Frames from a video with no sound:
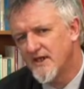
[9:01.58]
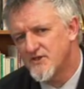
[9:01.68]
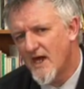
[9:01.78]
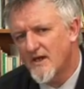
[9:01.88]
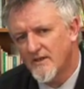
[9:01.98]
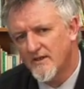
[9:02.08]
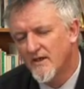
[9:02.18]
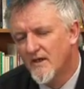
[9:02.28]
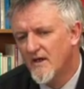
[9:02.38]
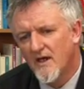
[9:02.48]
exactly?
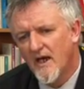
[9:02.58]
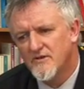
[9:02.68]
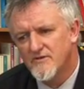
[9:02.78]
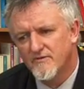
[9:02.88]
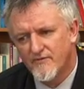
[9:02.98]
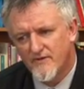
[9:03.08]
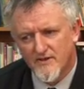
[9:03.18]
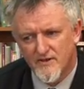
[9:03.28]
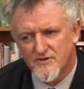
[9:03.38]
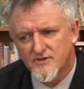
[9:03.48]
And for
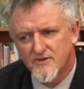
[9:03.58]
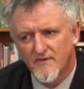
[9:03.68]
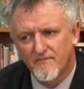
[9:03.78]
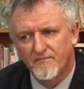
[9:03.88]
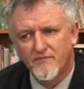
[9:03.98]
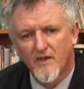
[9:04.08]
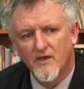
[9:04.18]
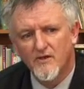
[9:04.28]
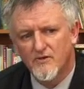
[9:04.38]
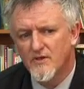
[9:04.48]
this,
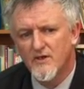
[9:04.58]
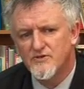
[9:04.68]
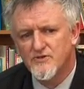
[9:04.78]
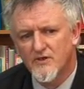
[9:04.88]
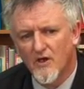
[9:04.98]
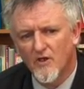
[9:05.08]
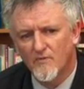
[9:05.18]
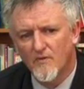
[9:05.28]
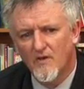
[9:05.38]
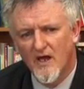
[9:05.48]
you need to
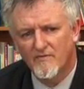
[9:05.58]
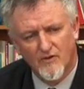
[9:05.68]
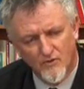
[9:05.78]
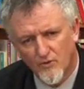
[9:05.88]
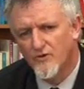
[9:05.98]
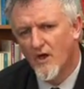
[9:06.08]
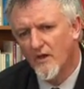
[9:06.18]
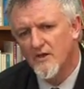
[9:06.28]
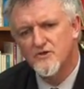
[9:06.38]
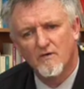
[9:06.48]
go have a good
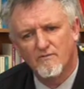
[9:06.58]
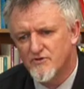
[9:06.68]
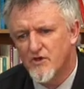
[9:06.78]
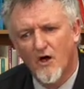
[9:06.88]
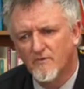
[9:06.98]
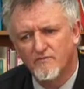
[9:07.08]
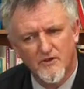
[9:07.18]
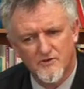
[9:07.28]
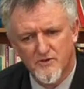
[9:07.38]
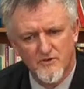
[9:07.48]
knowledge of the type of
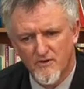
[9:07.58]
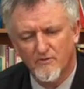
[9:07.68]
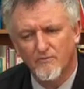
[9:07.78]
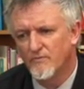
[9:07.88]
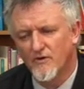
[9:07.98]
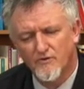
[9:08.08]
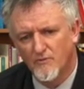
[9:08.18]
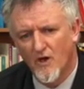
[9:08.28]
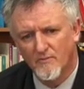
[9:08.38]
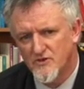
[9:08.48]
literature that the
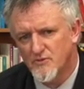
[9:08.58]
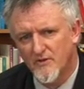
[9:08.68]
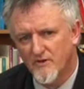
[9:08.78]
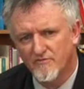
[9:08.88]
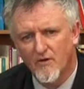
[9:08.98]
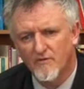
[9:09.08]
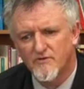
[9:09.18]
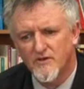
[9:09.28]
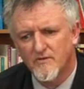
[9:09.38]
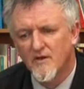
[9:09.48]
Romans were involved
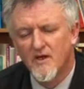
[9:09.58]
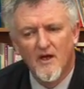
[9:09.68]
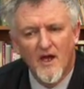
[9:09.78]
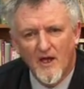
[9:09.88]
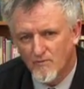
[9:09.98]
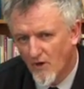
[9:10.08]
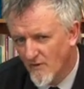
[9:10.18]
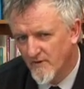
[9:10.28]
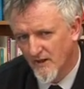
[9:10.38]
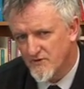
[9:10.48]
in. And
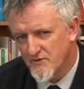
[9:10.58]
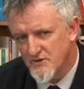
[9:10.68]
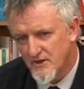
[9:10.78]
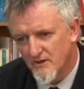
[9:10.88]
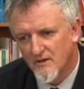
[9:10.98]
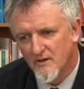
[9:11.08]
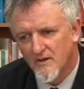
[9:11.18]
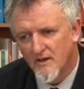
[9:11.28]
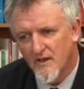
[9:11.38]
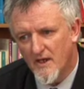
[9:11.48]
Roman literature
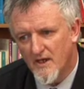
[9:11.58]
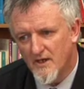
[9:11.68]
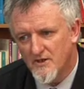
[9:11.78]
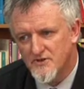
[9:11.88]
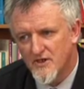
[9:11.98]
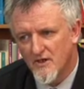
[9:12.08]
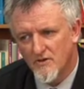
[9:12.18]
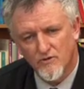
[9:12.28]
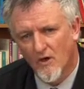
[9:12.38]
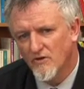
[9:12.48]
is
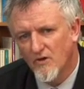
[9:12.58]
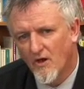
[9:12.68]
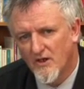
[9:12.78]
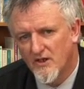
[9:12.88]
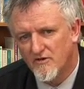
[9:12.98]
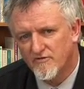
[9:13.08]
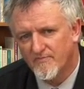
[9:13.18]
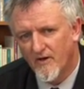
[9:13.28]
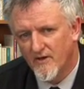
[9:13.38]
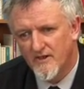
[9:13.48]
not naive
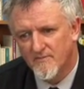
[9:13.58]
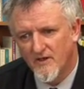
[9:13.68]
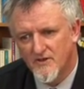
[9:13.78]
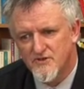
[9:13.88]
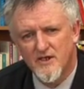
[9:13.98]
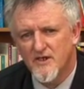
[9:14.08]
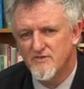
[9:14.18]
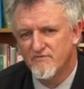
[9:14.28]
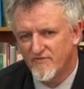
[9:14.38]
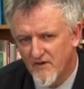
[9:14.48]
by any means. It
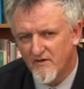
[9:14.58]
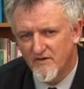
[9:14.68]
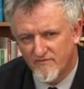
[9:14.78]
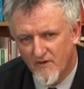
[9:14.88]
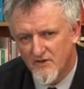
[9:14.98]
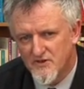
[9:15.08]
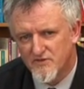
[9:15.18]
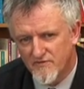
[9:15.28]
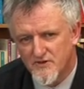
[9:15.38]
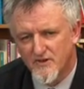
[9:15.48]
is very, very
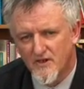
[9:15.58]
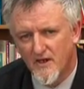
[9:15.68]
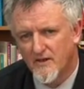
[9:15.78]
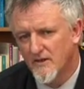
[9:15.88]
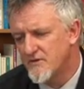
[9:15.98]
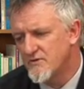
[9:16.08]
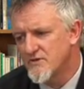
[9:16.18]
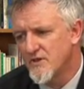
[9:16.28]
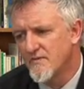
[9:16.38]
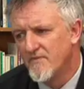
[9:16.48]
sophisticated
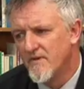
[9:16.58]
literature.